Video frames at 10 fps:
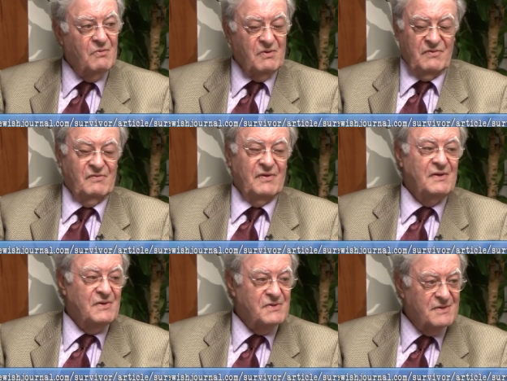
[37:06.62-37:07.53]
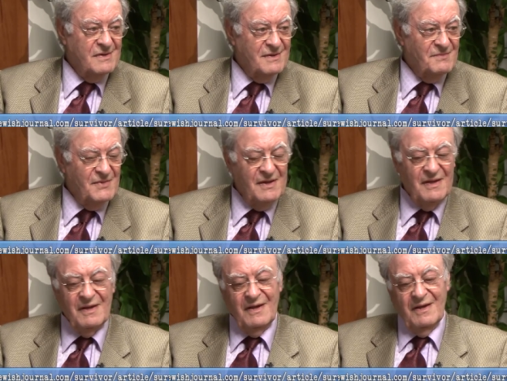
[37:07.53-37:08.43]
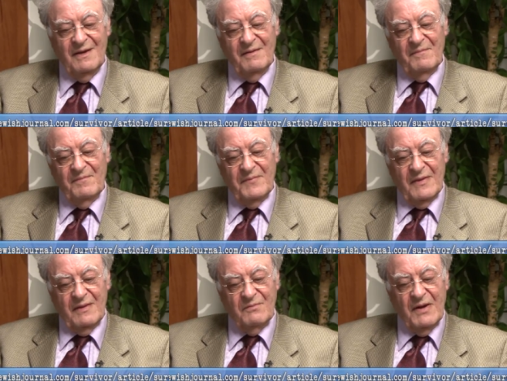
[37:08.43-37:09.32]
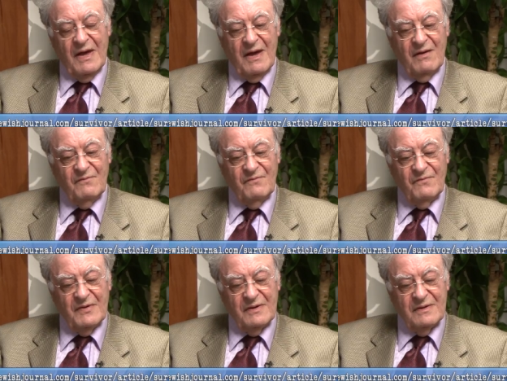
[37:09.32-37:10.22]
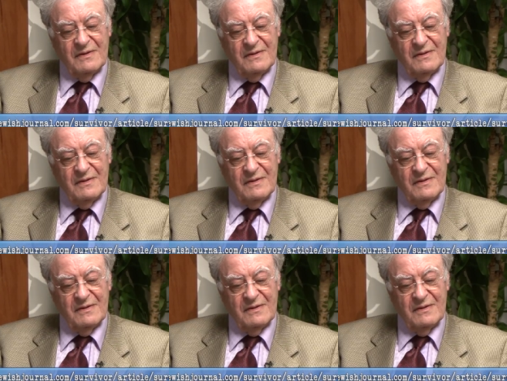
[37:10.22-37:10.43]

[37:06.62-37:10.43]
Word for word: what's a signature going to mean? We have uh,